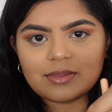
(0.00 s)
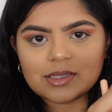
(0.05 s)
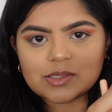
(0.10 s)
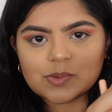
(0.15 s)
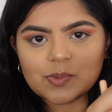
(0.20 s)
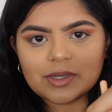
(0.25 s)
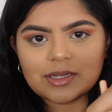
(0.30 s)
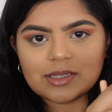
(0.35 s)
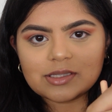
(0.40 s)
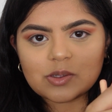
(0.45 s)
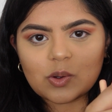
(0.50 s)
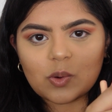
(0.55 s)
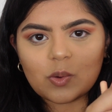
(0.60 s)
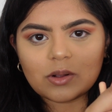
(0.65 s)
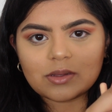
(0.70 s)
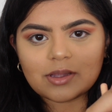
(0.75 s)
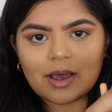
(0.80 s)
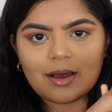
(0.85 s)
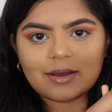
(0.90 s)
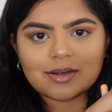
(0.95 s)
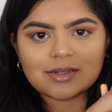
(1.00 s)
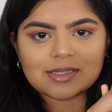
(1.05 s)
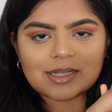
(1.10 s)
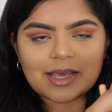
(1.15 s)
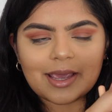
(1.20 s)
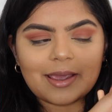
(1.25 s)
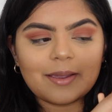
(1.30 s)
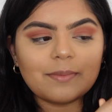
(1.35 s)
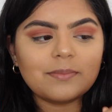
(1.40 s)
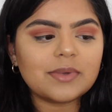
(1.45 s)
This one is called
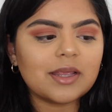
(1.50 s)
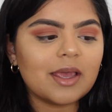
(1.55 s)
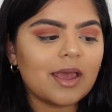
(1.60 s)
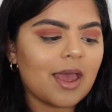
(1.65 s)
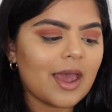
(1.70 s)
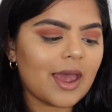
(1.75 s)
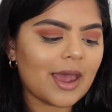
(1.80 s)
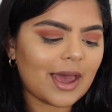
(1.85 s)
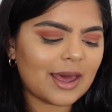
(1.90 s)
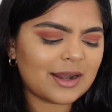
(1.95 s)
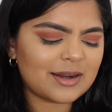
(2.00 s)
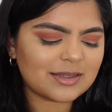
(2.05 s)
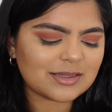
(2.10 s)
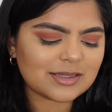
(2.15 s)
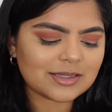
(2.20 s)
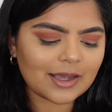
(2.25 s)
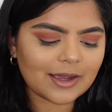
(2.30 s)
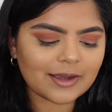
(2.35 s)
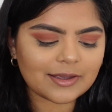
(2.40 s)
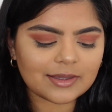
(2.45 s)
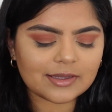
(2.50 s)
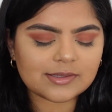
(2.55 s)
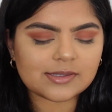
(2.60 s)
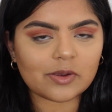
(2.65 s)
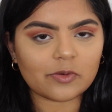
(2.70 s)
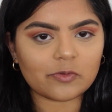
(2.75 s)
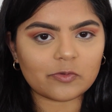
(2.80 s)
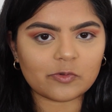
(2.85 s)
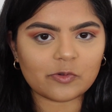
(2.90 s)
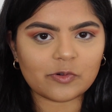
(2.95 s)
Untamed, and it's like
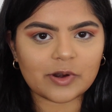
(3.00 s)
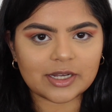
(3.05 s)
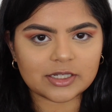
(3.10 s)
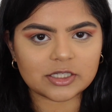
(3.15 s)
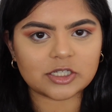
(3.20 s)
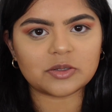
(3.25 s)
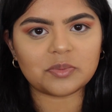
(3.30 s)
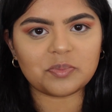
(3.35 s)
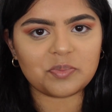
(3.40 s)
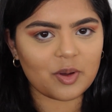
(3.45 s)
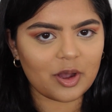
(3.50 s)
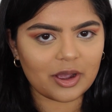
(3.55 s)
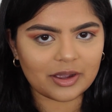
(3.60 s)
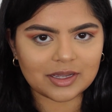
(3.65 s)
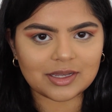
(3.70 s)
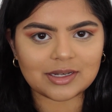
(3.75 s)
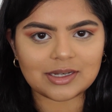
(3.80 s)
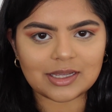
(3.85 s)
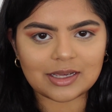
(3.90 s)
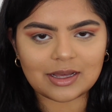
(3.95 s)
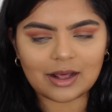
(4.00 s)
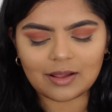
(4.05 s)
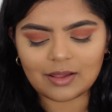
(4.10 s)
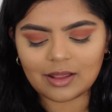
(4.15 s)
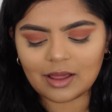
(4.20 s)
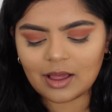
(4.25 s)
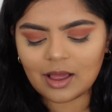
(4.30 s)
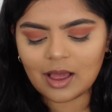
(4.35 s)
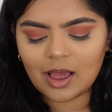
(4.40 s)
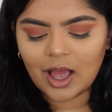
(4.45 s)
this rich burgundy
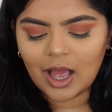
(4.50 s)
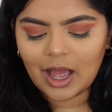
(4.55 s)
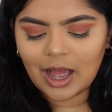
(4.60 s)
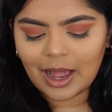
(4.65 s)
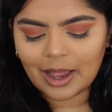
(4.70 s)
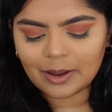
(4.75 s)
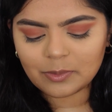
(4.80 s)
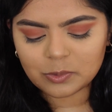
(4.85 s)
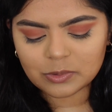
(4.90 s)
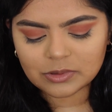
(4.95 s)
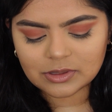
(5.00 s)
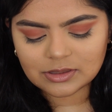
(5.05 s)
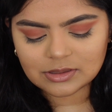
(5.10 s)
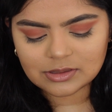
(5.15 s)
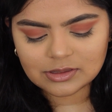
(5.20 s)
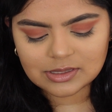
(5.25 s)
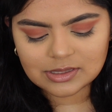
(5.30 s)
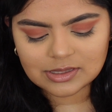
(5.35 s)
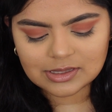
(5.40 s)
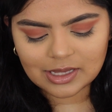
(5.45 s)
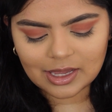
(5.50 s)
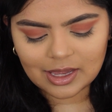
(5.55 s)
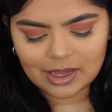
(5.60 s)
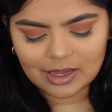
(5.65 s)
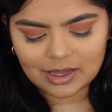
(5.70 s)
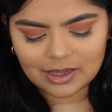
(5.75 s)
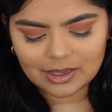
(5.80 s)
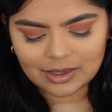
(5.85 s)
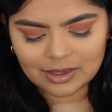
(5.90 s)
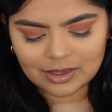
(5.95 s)
color. I wouldn't
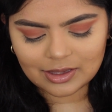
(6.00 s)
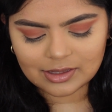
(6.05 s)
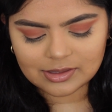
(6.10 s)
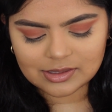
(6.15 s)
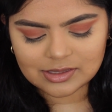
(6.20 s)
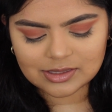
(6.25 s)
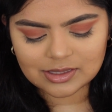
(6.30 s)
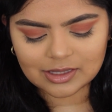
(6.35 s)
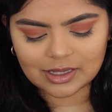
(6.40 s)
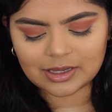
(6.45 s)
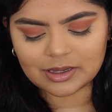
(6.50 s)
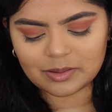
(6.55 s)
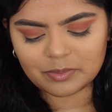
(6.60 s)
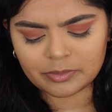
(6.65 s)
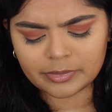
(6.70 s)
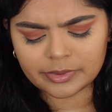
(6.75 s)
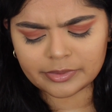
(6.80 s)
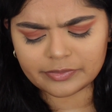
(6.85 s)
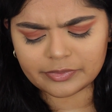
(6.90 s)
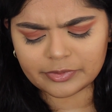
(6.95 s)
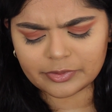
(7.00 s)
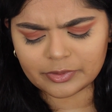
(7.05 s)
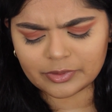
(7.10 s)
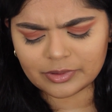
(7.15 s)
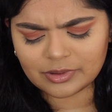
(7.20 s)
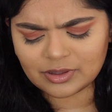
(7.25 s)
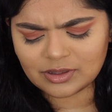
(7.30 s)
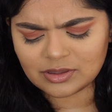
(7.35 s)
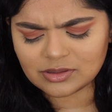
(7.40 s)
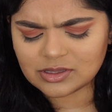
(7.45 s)
say it's like a
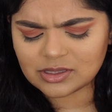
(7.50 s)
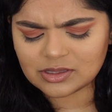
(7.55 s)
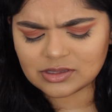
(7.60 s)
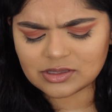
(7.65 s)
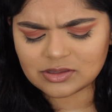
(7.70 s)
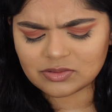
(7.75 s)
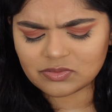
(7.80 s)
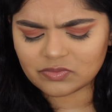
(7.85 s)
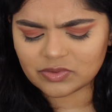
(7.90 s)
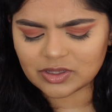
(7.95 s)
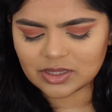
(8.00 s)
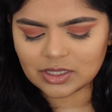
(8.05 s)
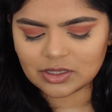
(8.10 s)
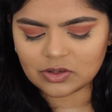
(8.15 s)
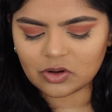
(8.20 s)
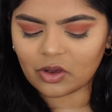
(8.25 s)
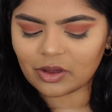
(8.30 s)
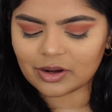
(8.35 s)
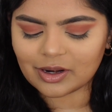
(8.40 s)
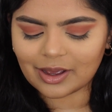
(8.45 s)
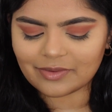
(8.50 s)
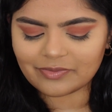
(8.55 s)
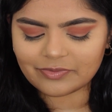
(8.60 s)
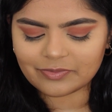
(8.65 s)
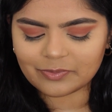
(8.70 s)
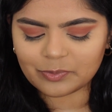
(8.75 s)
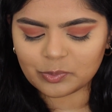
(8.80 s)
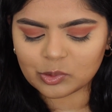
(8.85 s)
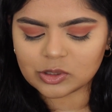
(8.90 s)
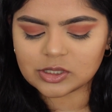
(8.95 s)
maroon because it's really not.
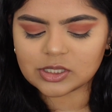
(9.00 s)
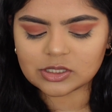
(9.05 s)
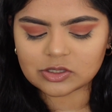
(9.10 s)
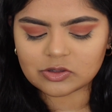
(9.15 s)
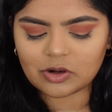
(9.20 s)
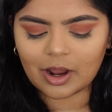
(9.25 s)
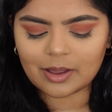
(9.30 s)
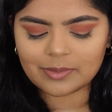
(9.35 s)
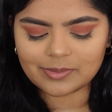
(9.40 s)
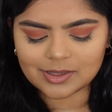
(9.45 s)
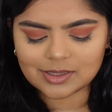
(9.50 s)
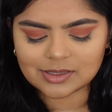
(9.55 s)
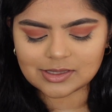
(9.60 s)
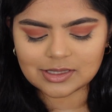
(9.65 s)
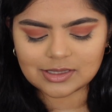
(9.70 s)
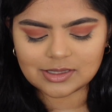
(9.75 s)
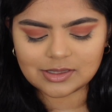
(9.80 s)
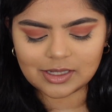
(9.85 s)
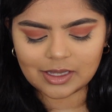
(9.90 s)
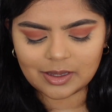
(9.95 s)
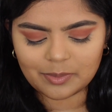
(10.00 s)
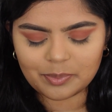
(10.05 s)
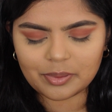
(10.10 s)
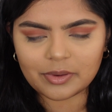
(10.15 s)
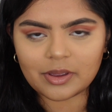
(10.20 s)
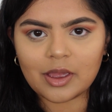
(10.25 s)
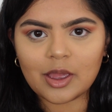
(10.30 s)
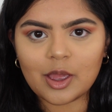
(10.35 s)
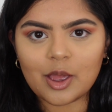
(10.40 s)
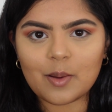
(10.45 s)
I would describe it as a
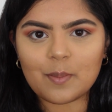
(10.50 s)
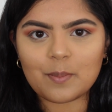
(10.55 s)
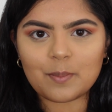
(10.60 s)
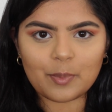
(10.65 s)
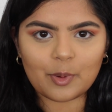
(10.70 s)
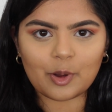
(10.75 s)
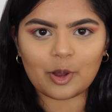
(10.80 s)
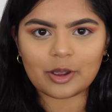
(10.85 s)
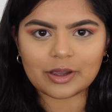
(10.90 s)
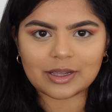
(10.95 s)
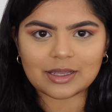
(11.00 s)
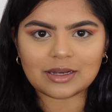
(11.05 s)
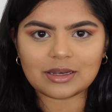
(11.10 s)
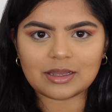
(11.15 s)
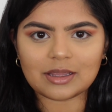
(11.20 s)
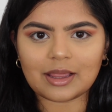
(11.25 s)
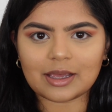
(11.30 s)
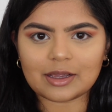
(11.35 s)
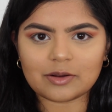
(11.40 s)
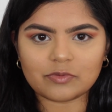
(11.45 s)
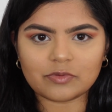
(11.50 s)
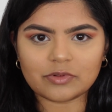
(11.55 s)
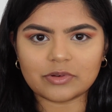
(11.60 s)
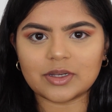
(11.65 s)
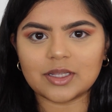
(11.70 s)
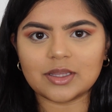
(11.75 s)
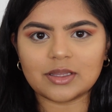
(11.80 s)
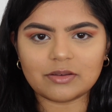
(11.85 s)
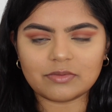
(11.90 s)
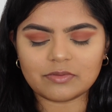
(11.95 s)
deep burgundy, like a
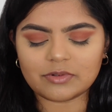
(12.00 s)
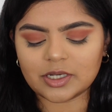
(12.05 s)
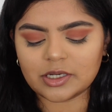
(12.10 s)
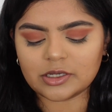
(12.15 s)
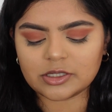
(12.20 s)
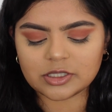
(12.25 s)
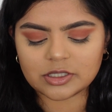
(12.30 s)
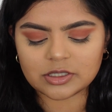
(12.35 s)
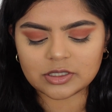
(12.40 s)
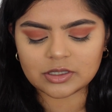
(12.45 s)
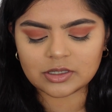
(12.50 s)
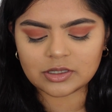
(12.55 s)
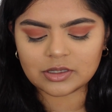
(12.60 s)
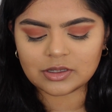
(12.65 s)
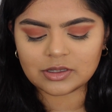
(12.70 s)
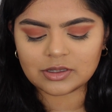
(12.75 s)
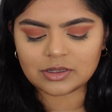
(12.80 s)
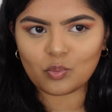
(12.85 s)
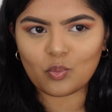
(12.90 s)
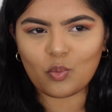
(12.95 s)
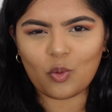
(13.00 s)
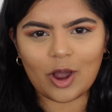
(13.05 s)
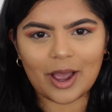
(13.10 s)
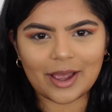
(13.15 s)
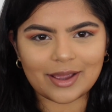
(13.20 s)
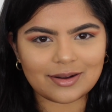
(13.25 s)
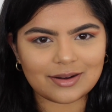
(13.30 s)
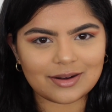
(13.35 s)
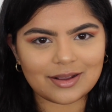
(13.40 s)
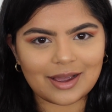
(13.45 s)
really rich
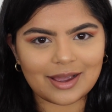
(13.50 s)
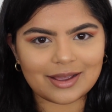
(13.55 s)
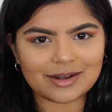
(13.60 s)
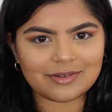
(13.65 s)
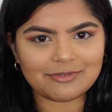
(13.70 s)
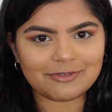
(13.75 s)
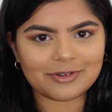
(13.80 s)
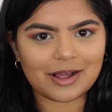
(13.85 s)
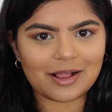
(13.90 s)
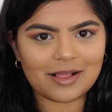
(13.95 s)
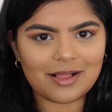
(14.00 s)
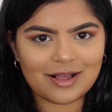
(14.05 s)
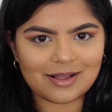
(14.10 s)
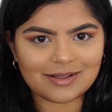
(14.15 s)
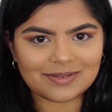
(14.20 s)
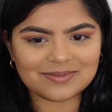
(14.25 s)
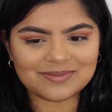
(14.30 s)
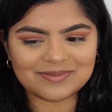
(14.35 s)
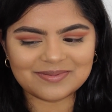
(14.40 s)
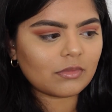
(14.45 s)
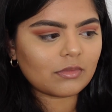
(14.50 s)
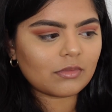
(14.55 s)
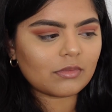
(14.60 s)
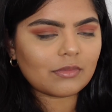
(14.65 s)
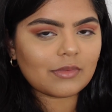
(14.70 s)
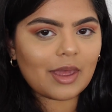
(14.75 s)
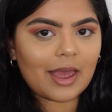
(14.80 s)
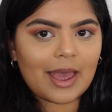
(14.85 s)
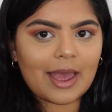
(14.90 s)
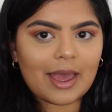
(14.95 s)
wine kind of color.
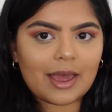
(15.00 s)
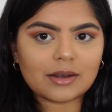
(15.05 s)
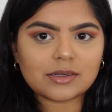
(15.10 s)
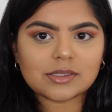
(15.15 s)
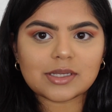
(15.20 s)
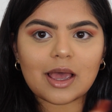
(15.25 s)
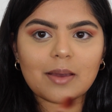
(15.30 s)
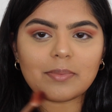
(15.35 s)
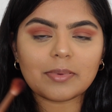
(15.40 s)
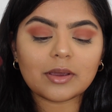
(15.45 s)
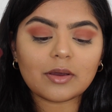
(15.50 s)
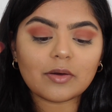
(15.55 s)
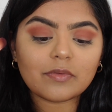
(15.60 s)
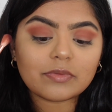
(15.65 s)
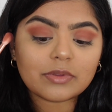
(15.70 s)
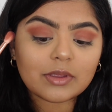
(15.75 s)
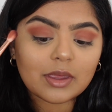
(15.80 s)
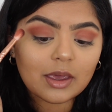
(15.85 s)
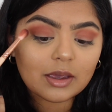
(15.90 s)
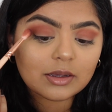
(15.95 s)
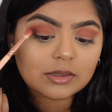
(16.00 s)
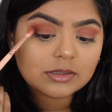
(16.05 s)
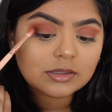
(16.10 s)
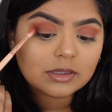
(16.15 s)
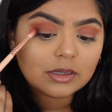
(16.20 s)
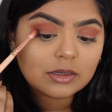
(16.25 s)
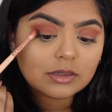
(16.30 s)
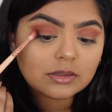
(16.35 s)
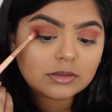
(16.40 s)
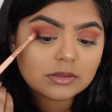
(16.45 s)
And tapping off the
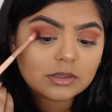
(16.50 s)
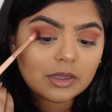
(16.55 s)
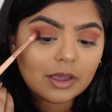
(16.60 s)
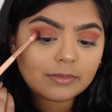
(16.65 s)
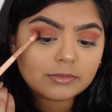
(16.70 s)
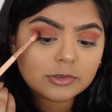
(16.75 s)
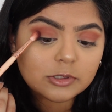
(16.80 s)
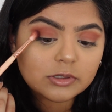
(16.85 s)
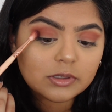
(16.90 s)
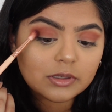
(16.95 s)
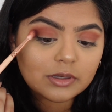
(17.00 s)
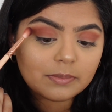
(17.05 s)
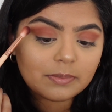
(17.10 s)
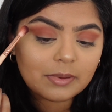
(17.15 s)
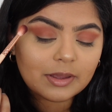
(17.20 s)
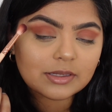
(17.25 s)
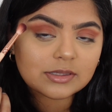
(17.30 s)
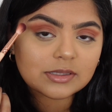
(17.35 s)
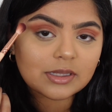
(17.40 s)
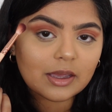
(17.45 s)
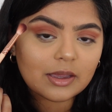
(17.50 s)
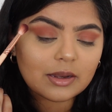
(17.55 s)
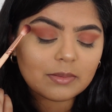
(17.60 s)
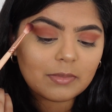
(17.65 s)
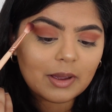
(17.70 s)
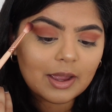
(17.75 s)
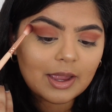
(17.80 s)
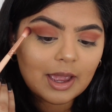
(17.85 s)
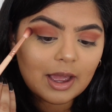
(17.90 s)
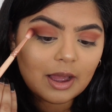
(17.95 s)
excess, I'm just going to place that in
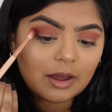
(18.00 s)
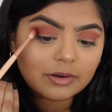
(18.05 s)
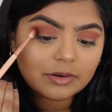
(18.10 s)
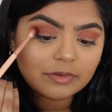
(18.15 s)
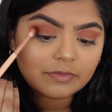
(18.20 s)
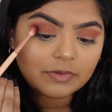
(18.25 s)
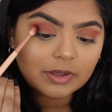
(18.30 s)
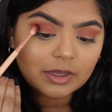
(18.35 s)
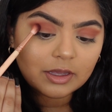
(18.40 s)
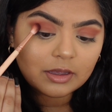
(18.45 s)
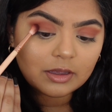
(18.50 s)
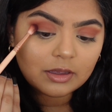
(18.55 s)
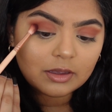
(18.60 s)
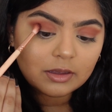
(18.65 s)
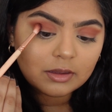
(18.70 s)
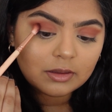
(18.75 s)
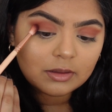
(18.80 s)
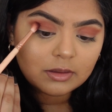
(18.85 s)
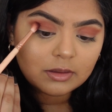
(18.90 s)
my outer V.